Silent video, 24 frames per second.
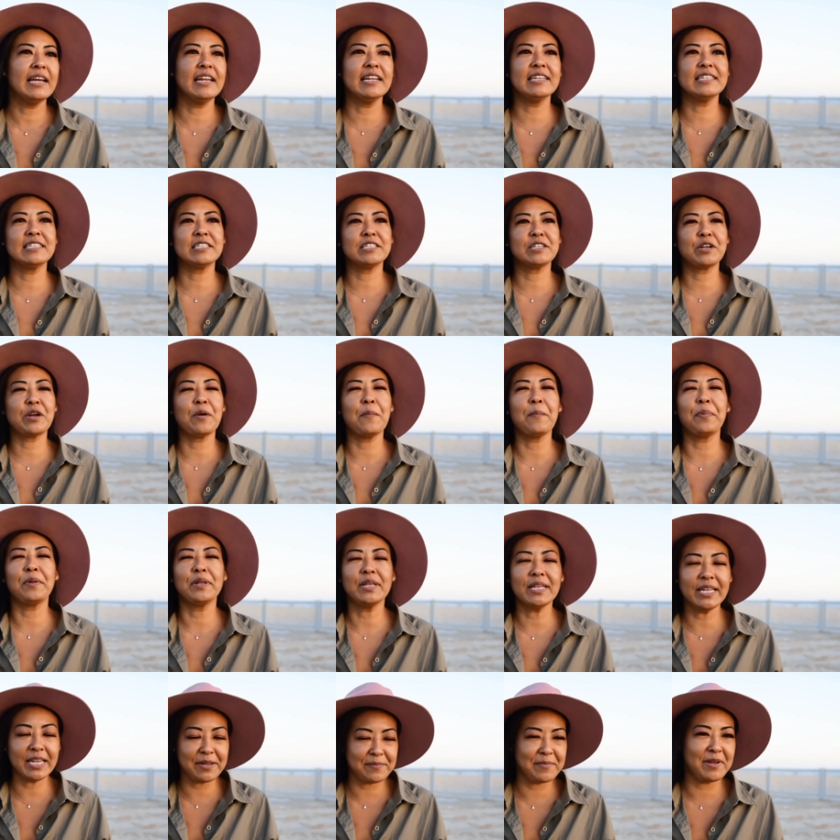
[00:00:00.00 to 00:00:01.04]
It is
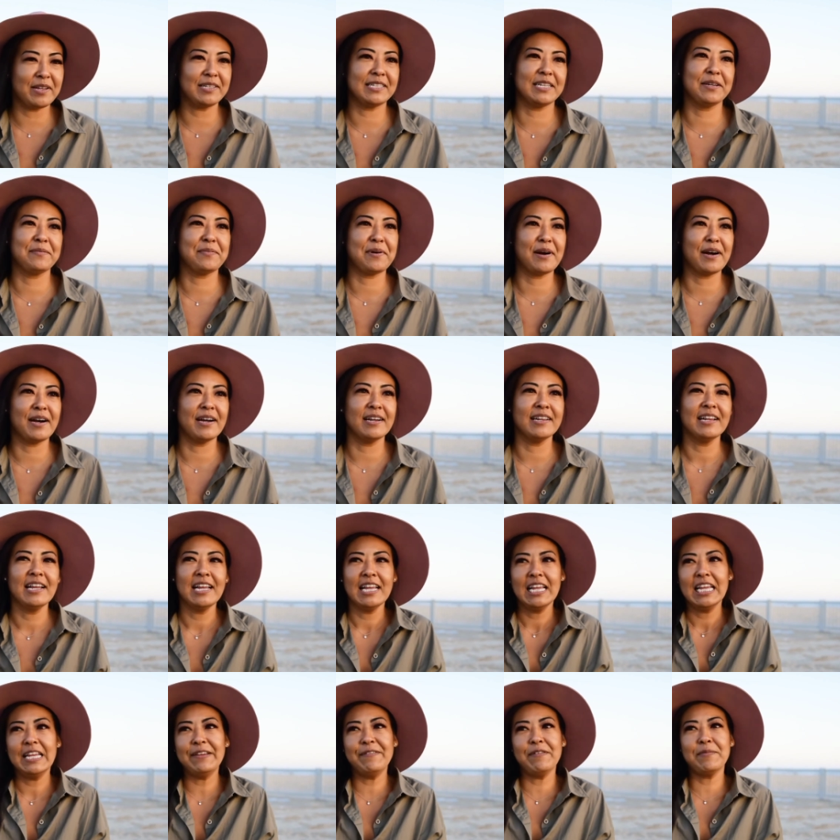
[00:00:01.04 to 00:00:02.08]
complete melting pot.
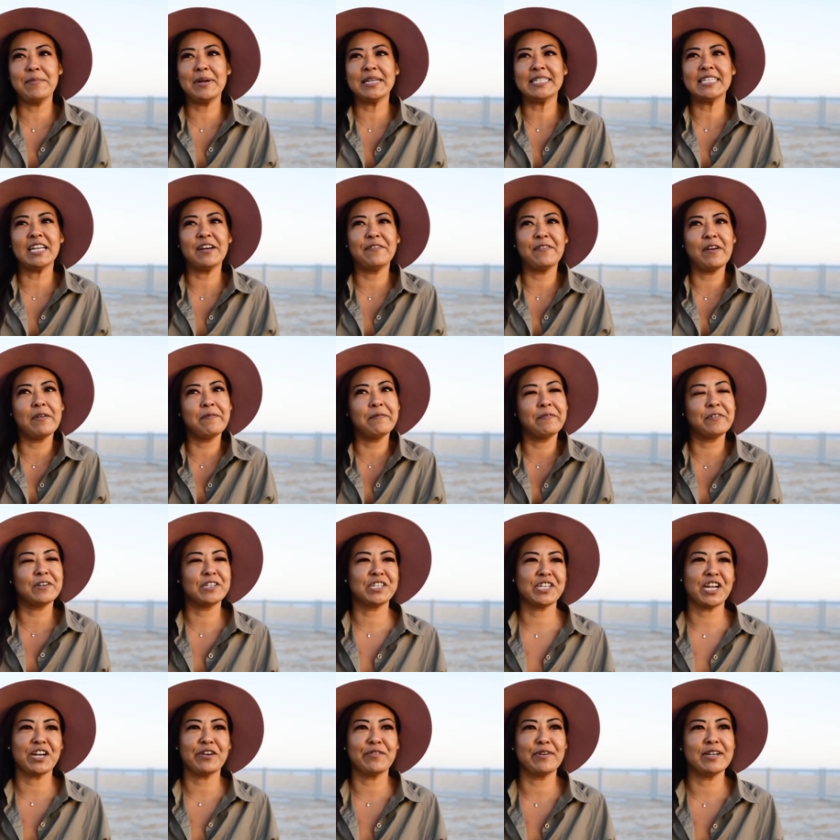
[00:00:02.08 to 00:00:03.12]
Even myself, I'm
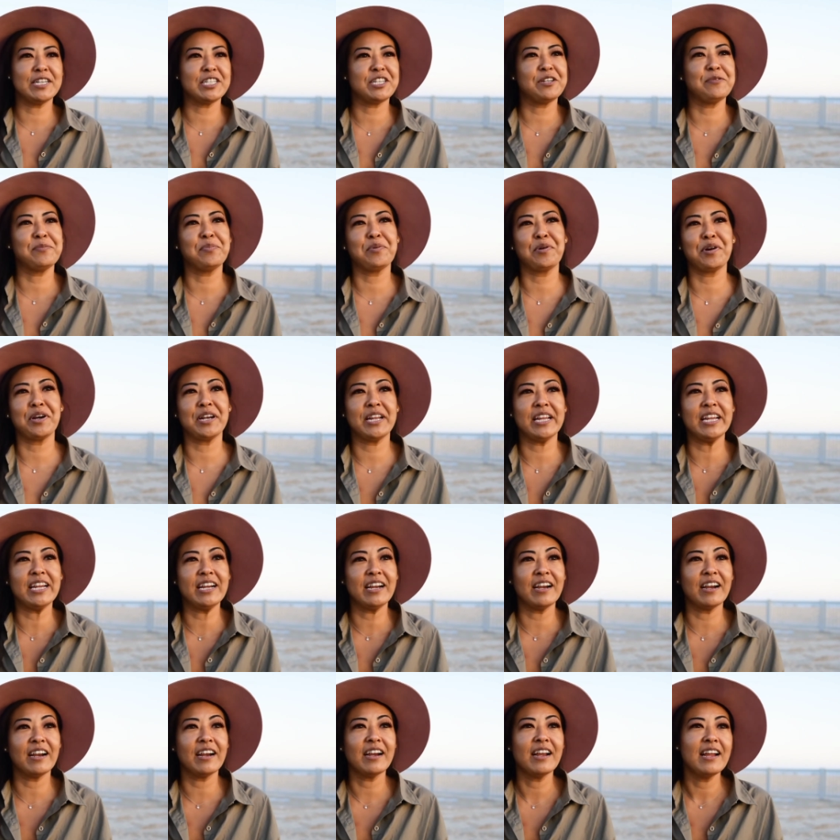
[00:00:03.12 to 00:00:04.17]
first generation born
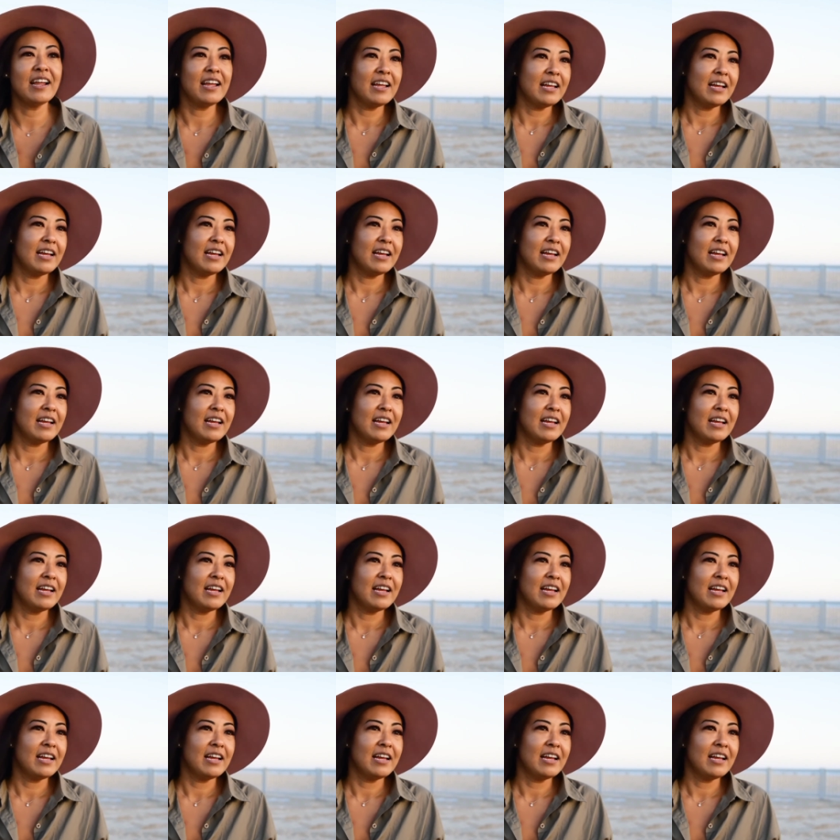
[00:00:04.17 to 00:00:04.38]
here.